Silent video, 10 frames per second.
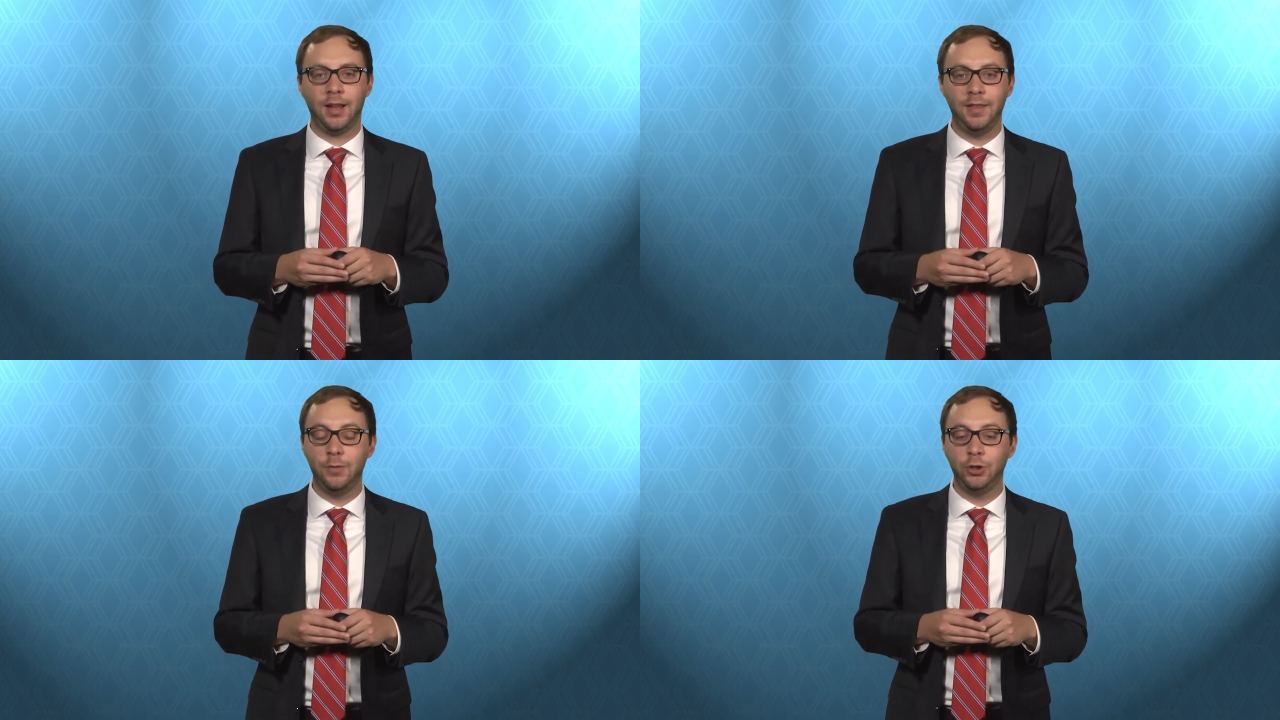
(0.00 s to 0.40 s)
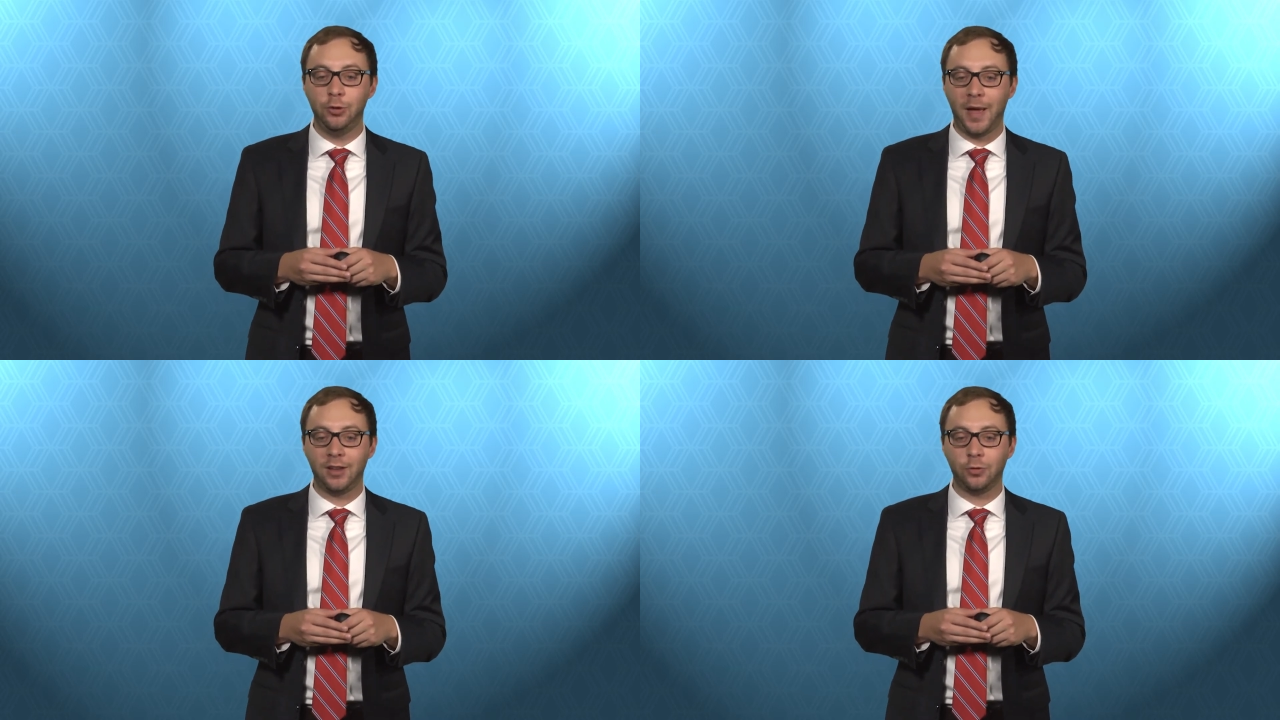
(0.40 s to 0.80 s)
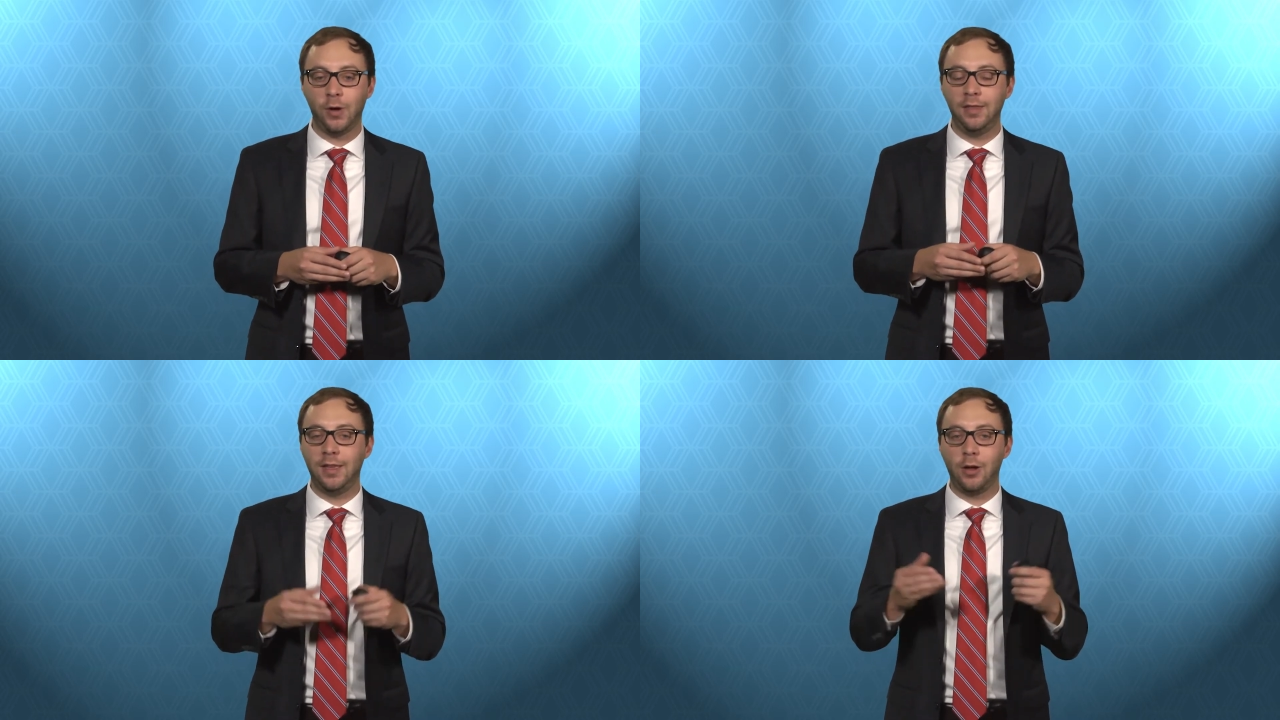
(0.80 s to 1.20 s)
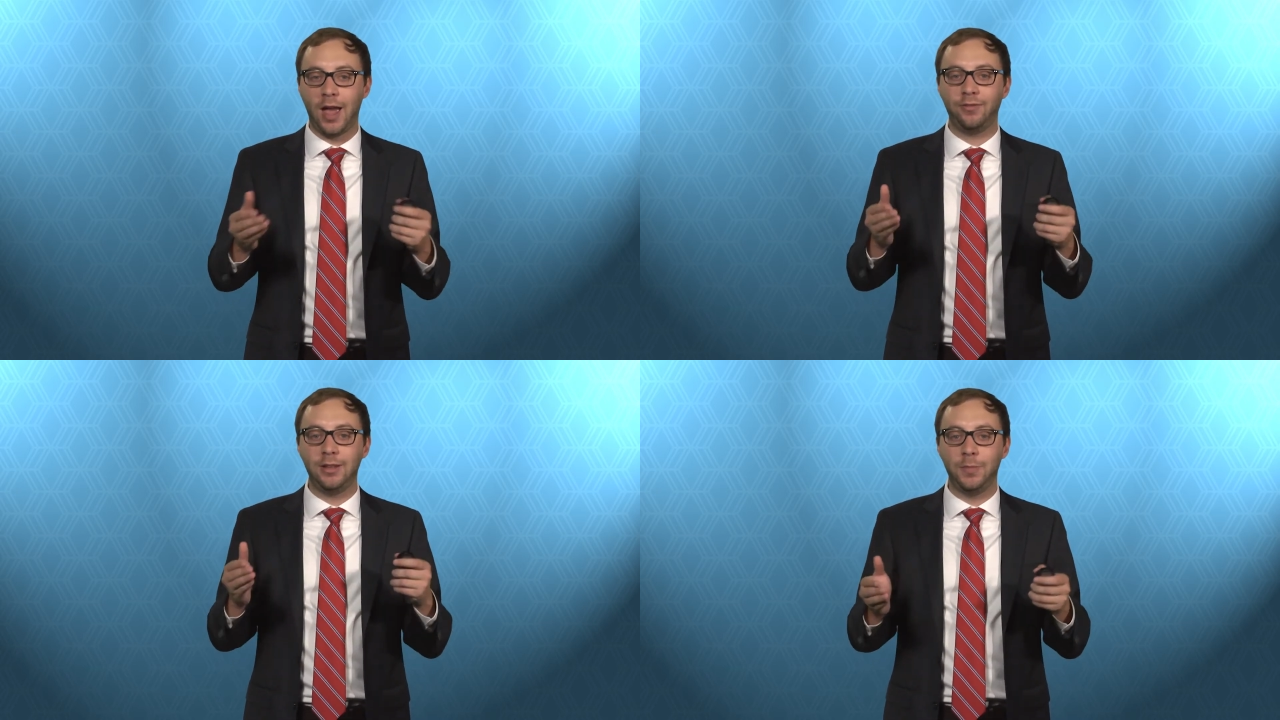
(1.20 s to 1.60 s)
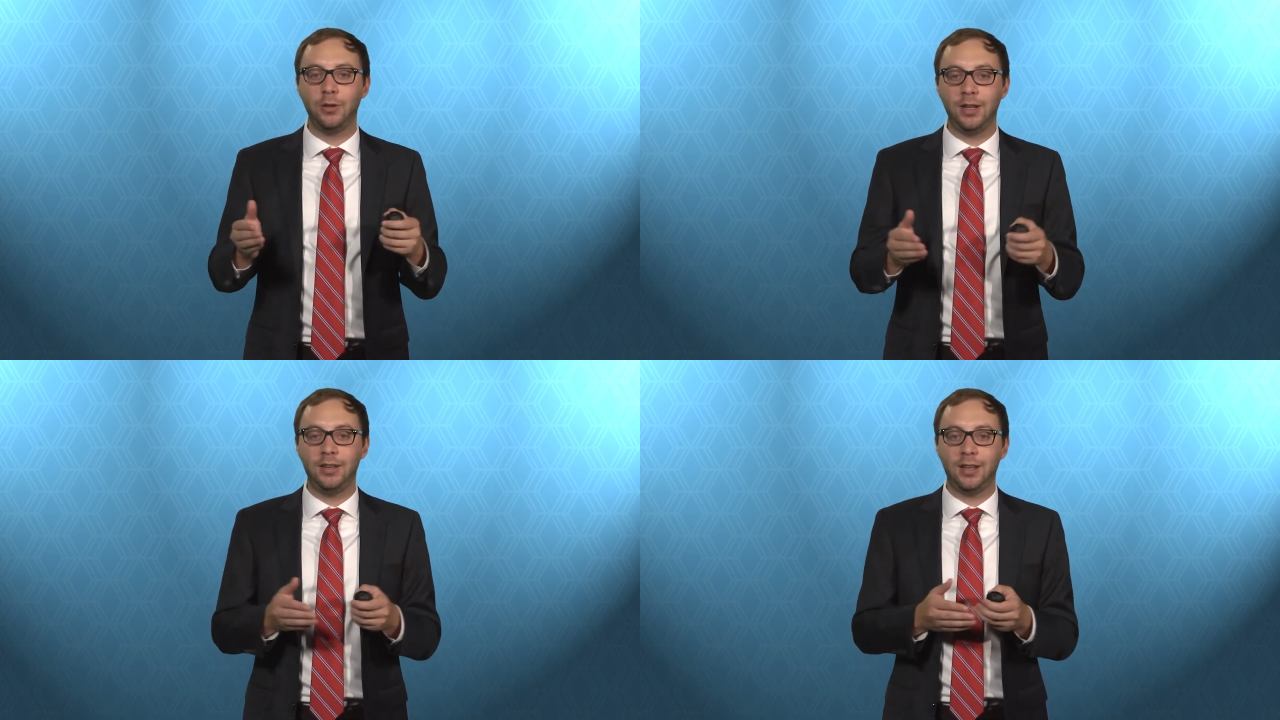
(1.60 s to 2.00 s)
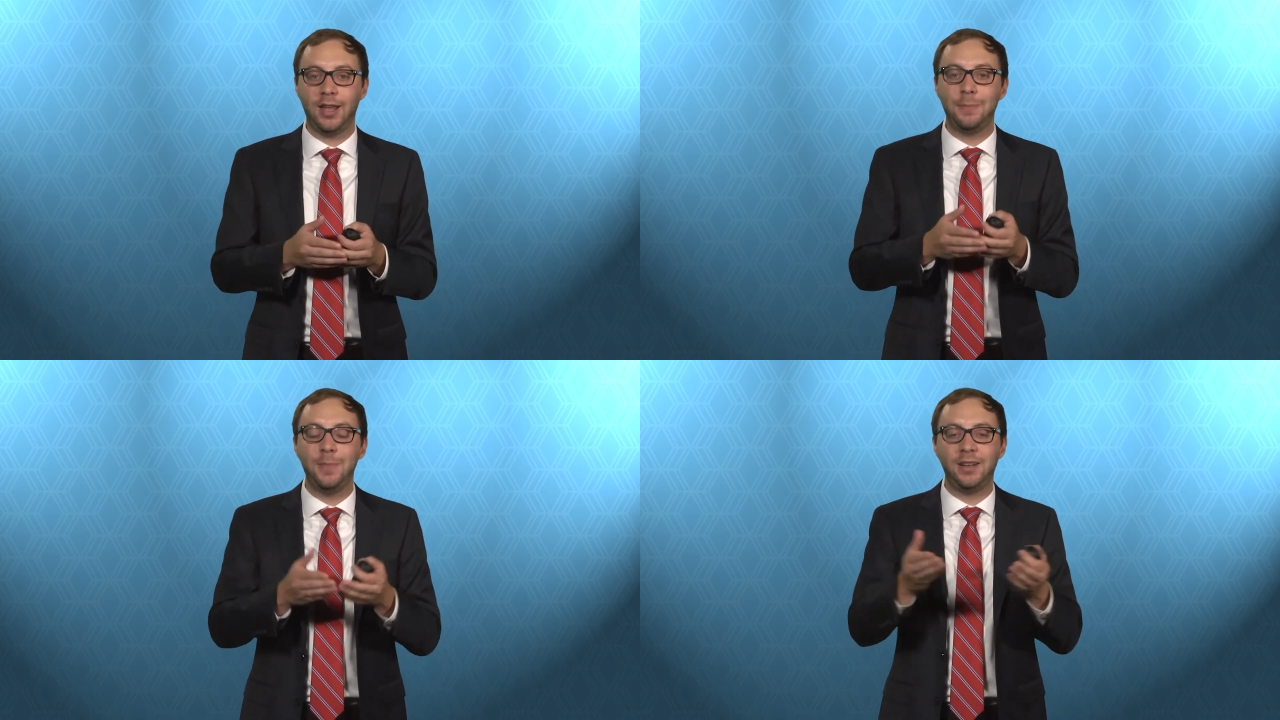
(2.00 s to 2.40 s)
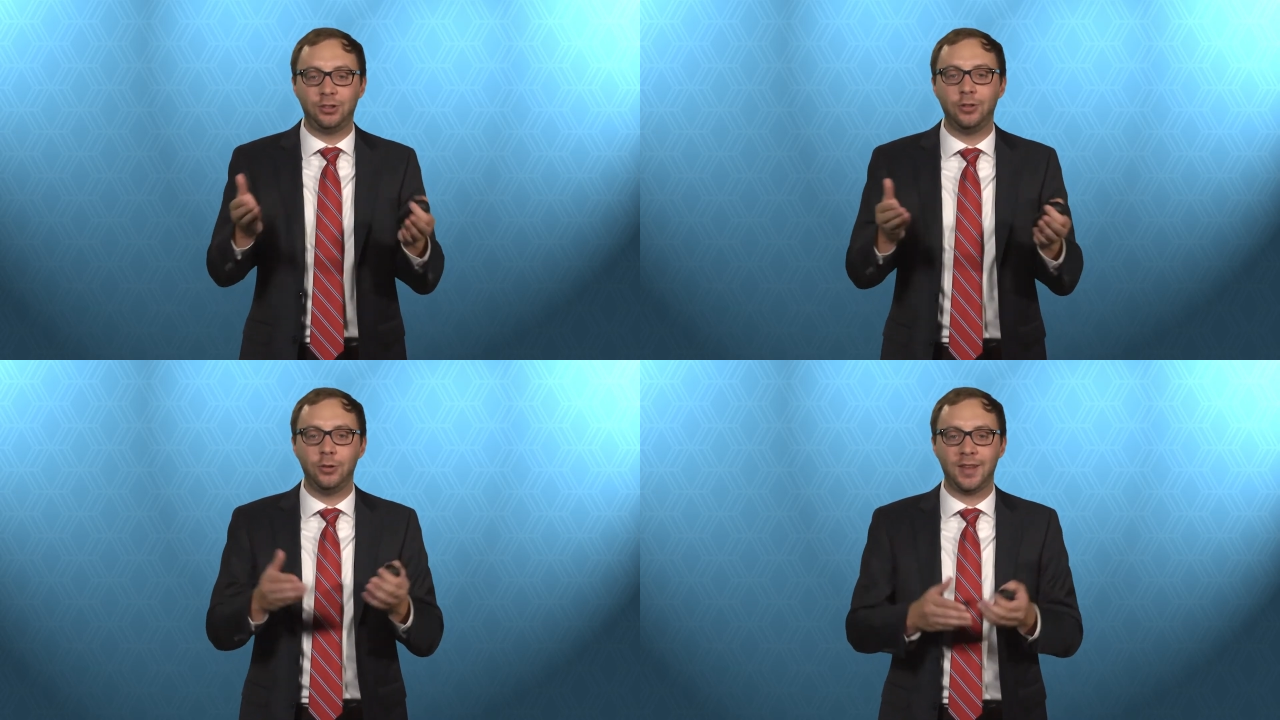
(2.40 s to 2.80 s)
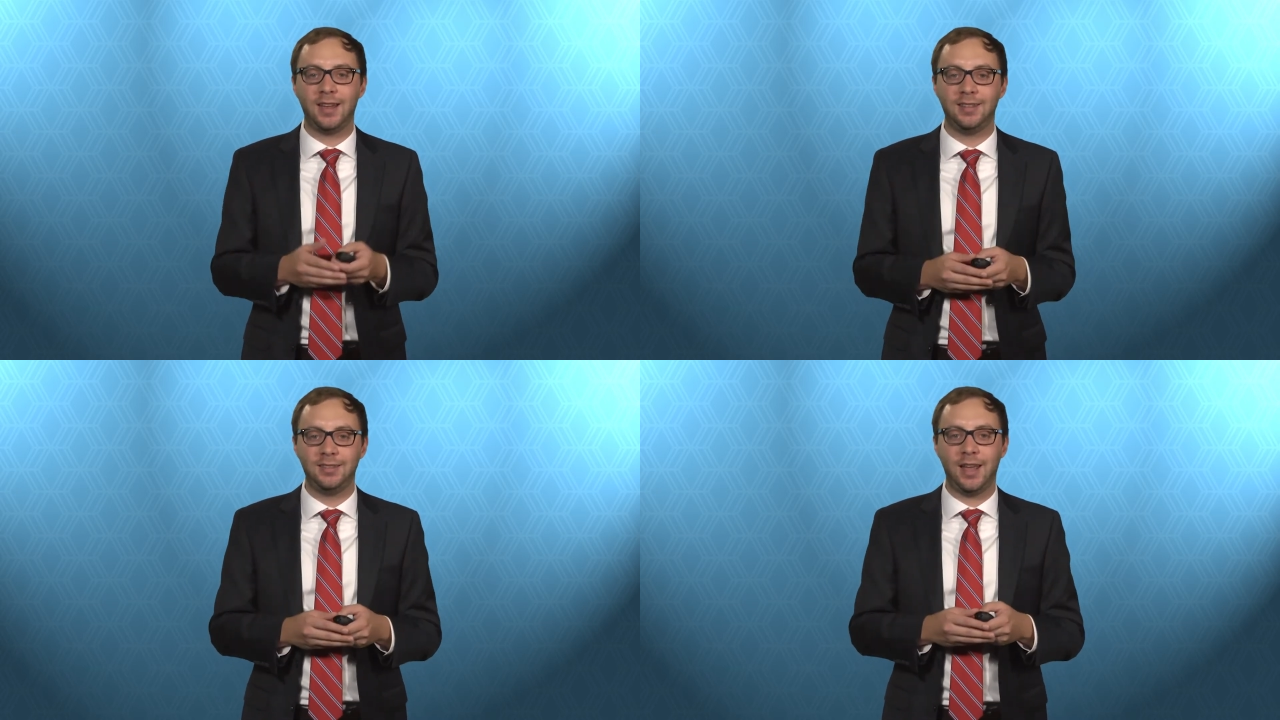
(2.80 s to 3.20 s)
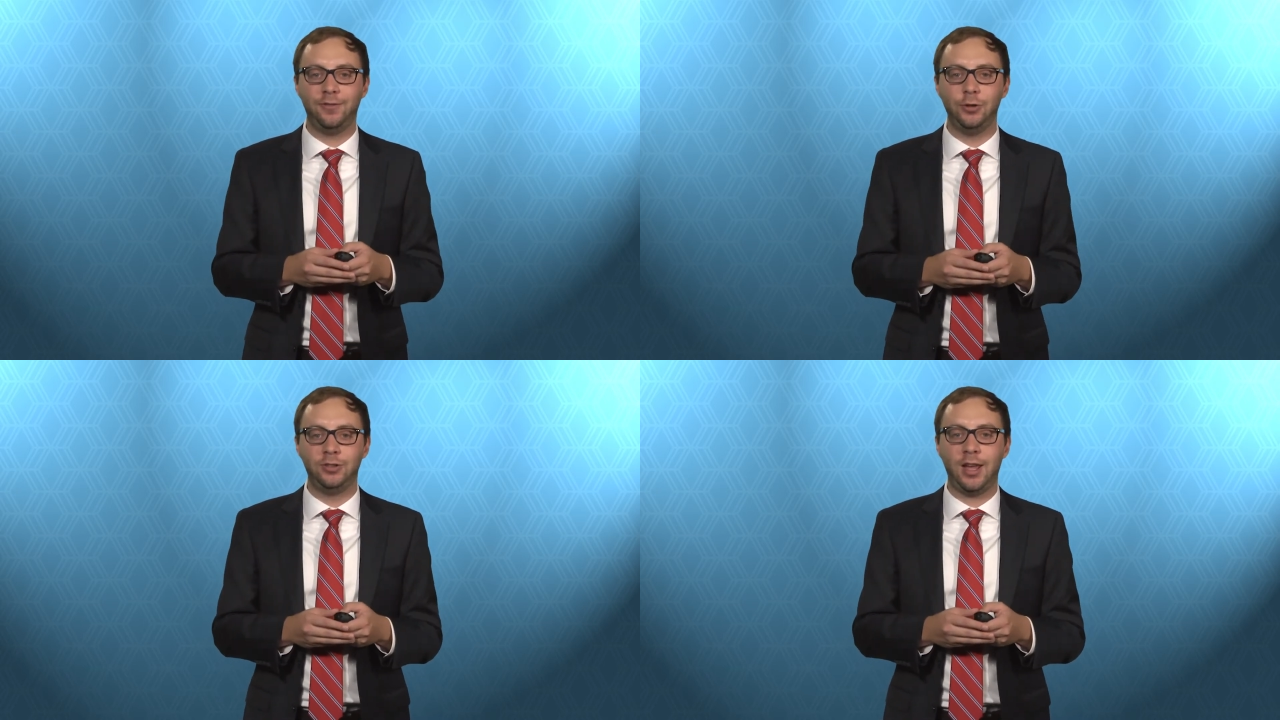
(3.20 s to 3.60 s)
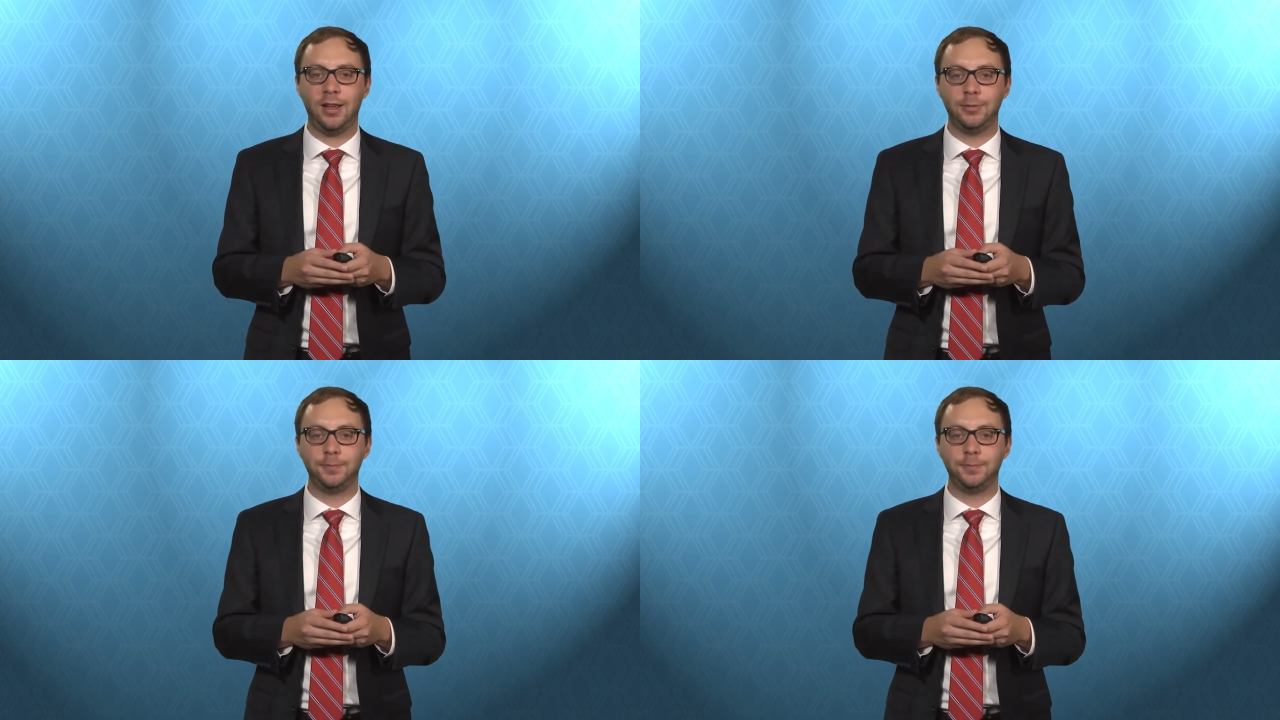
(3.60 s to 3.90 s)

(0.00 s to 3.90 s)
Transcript: And then when you pass away, they'll have the ability to administer those assets as you say.